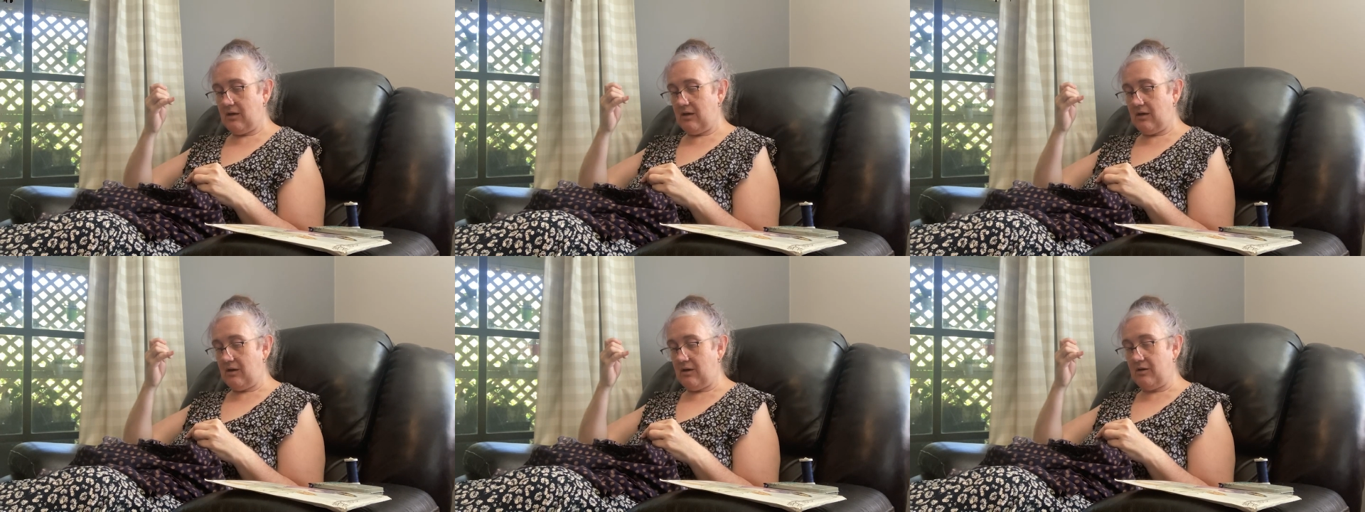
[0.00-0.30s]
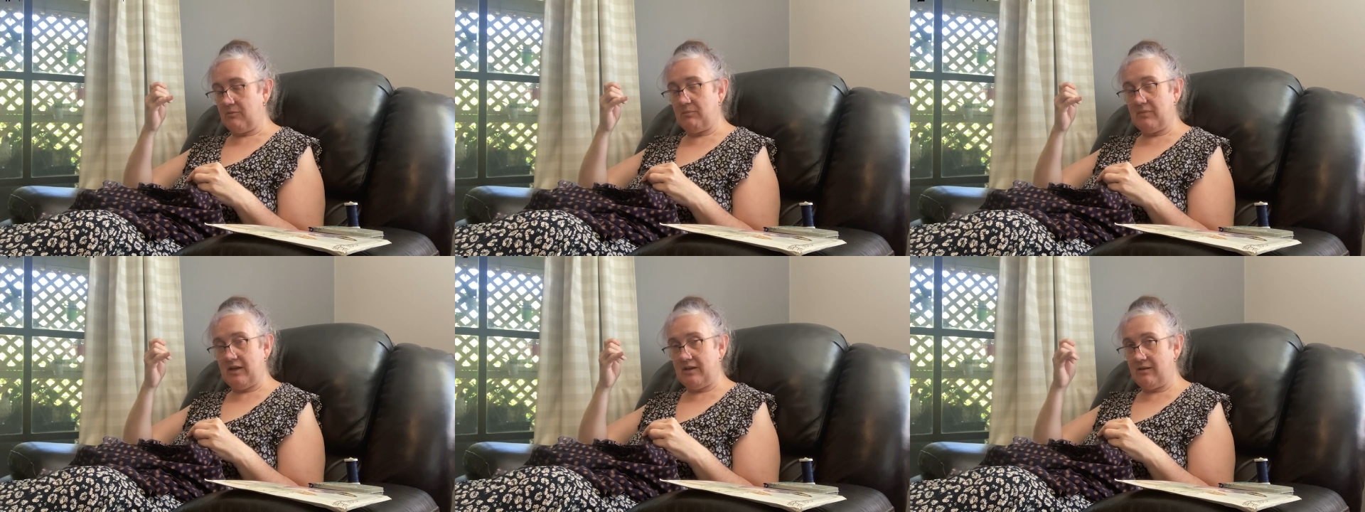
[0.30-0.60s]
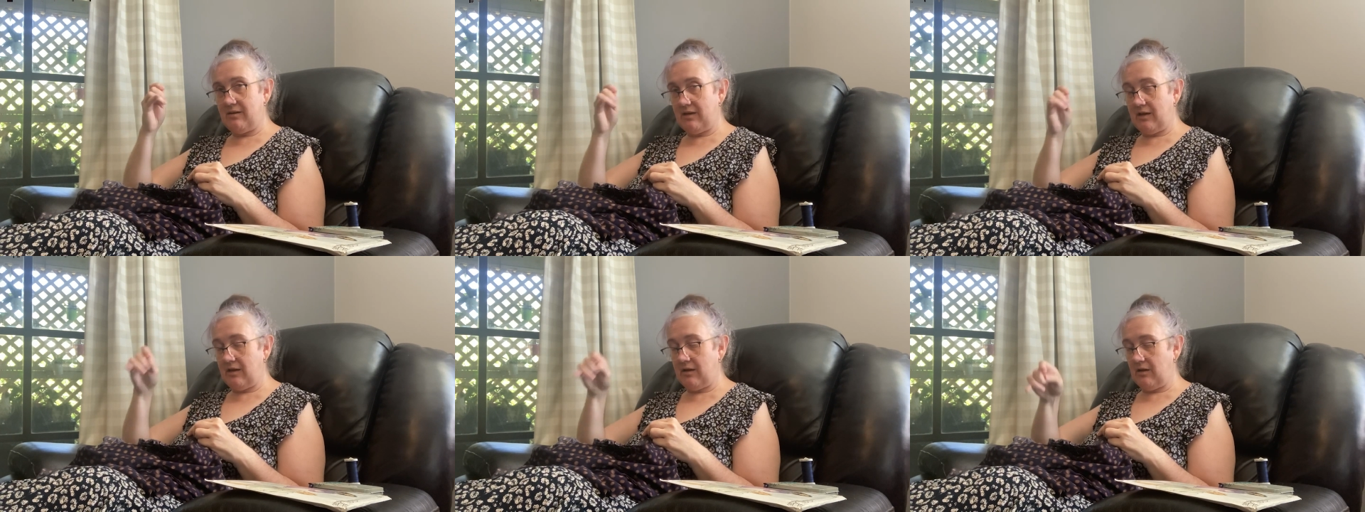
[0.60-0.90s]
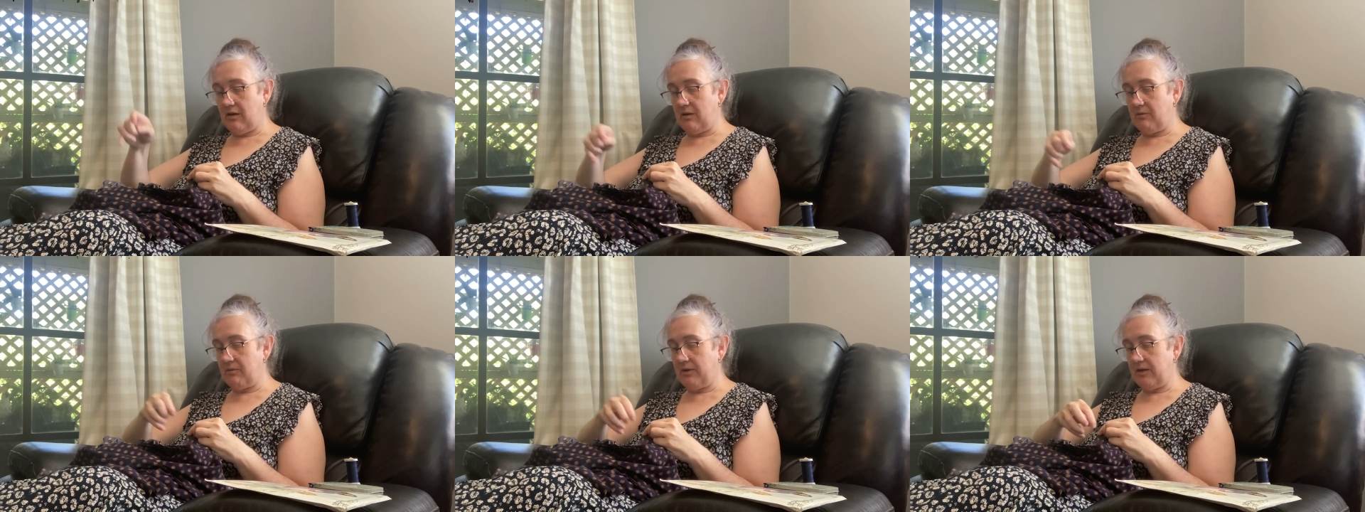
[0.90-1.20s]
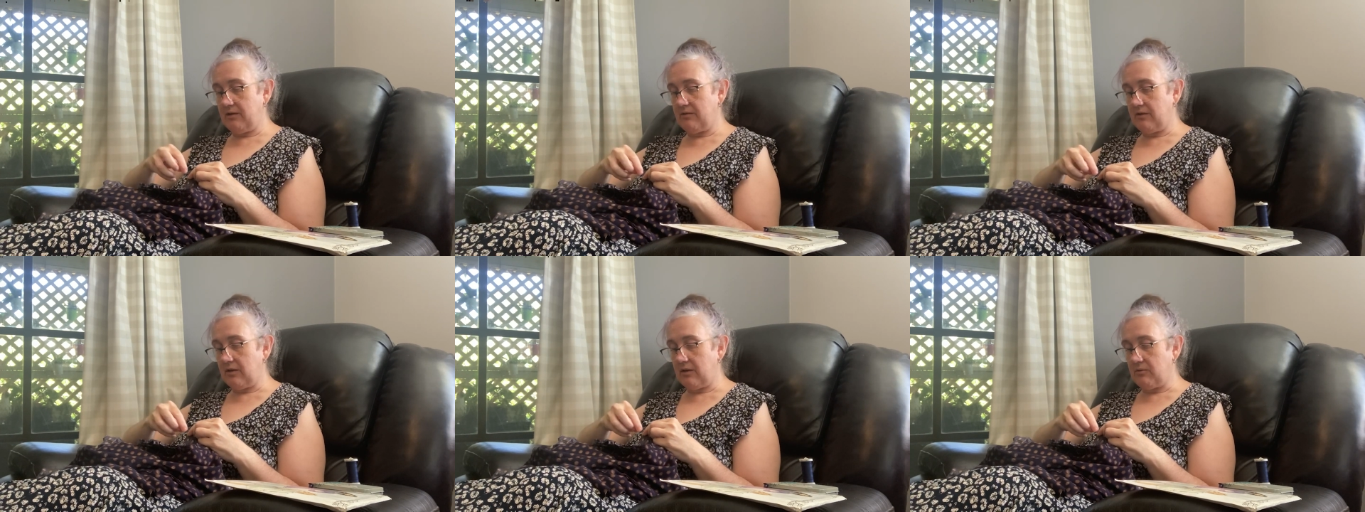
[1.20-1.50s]
on Monday, I rang
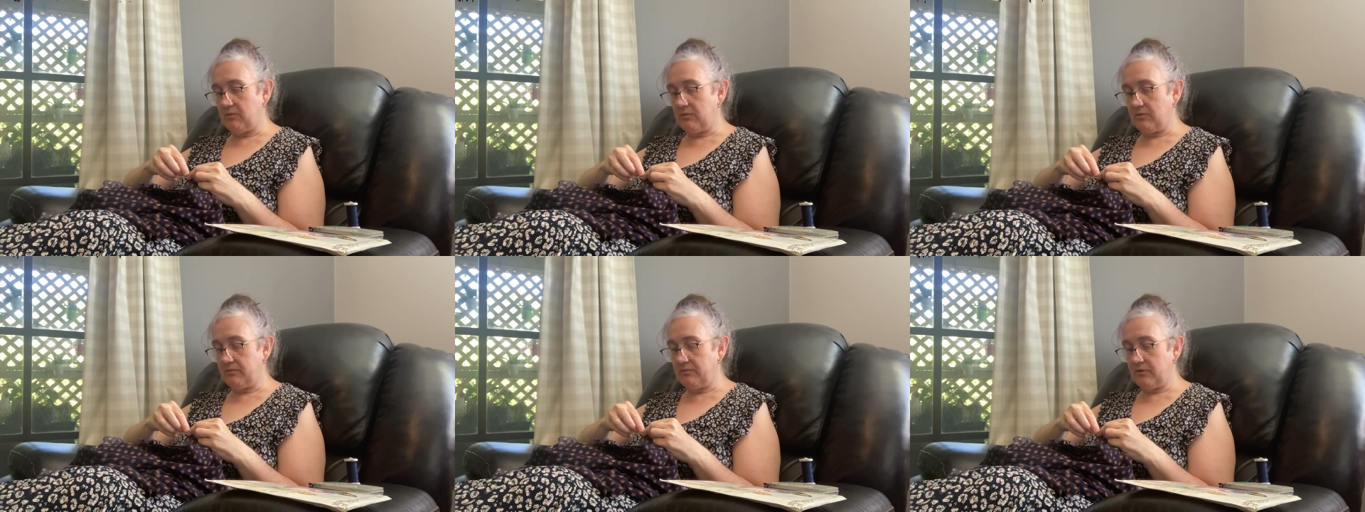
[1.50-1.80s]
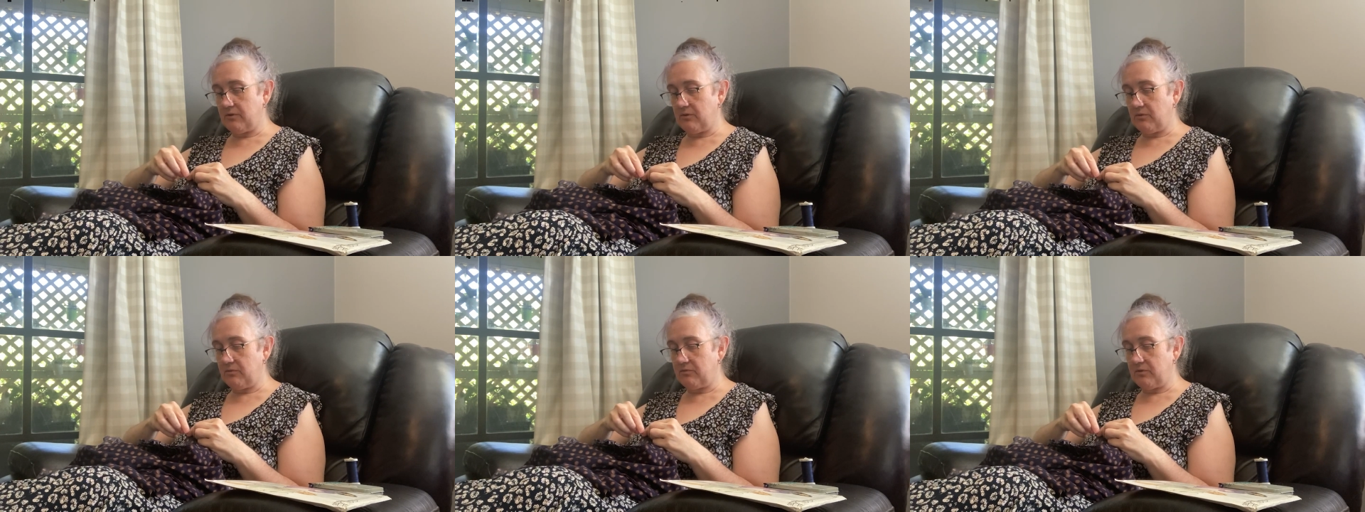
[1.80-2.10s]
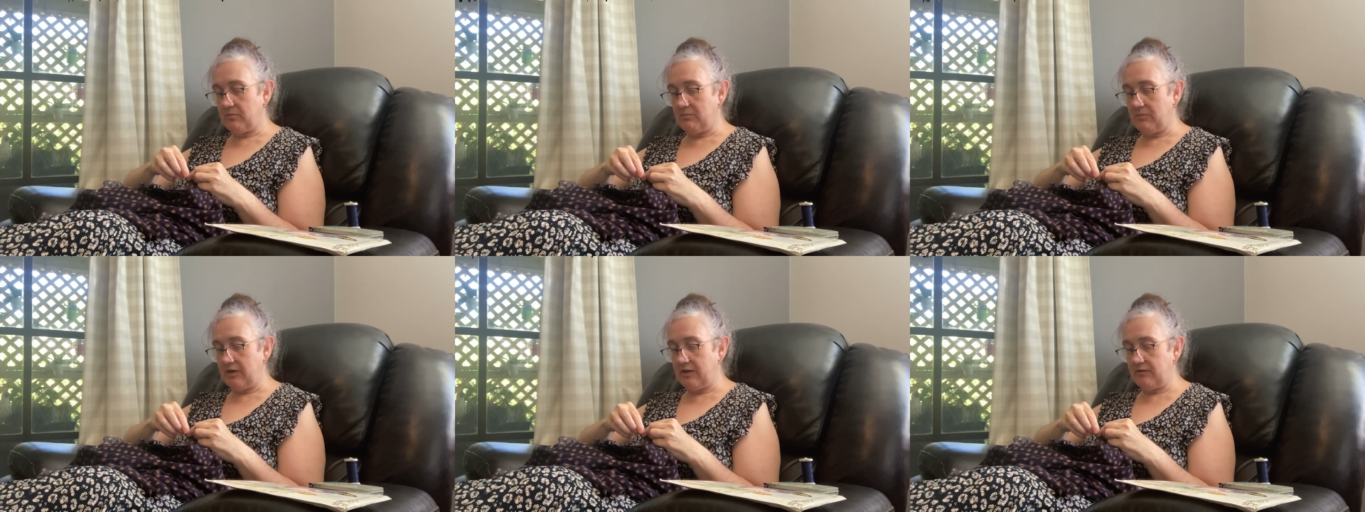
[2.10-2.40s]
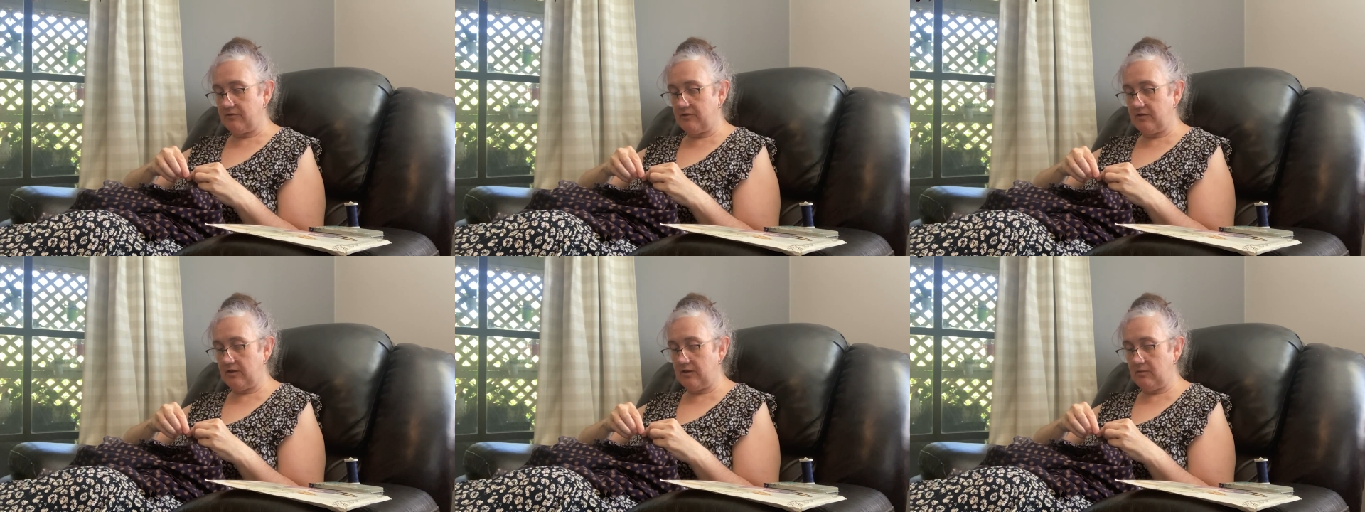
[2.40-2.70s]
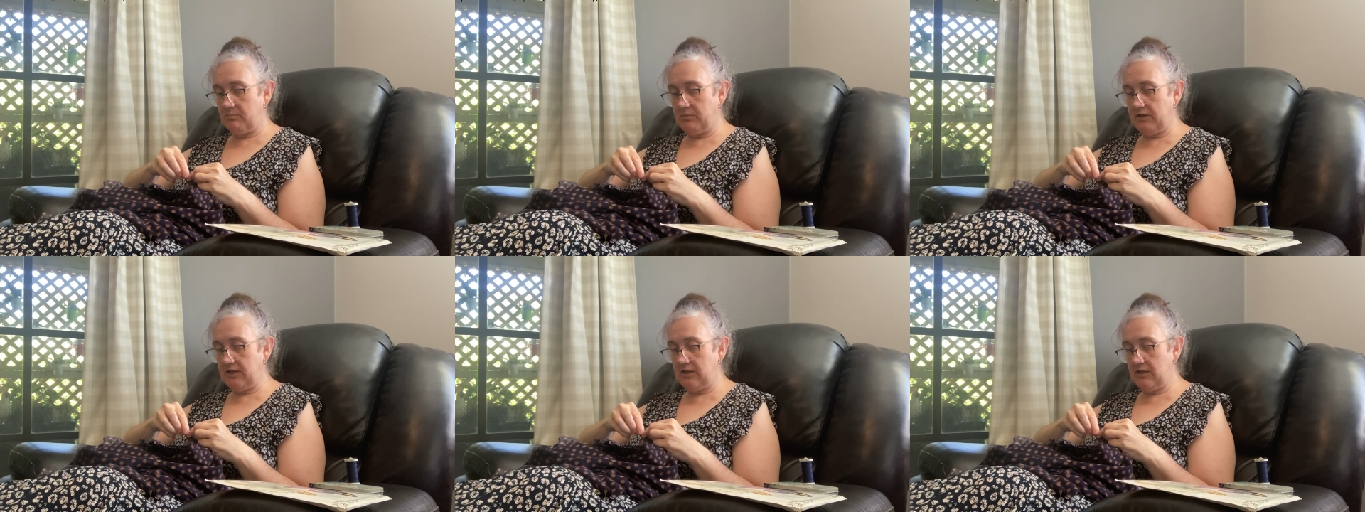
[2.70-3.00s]
to get a referral from my
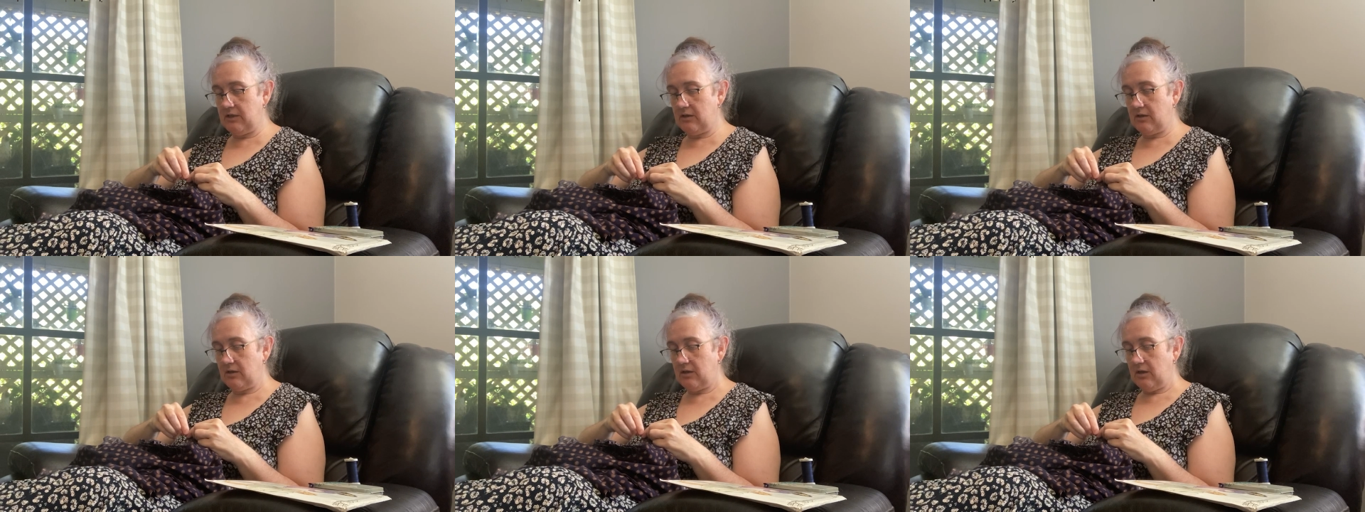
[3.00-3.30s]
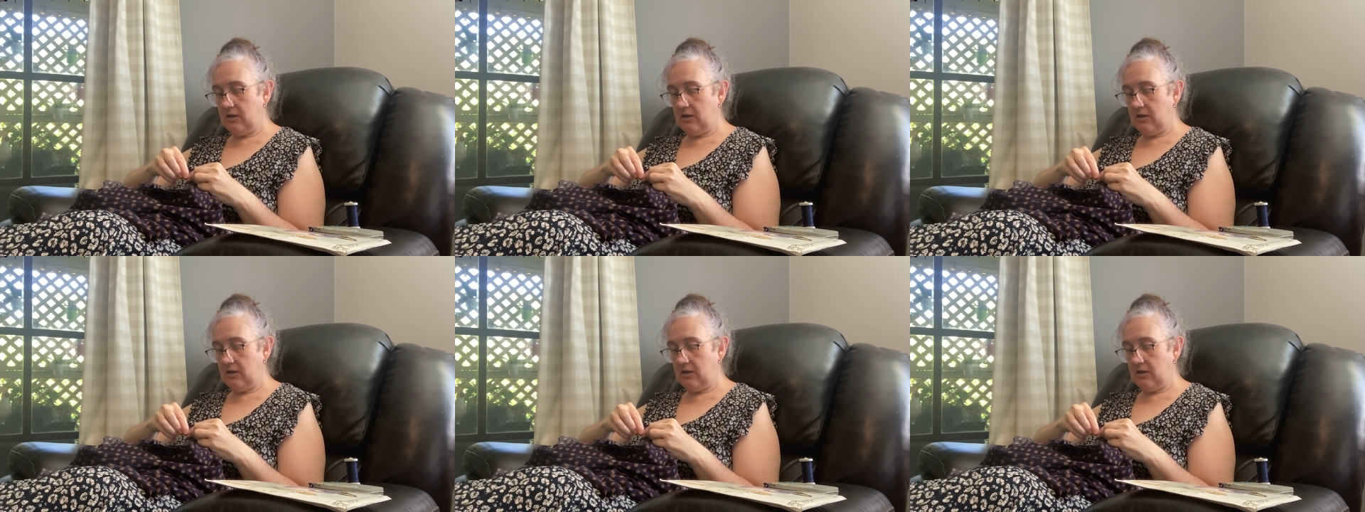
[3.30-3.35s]
GP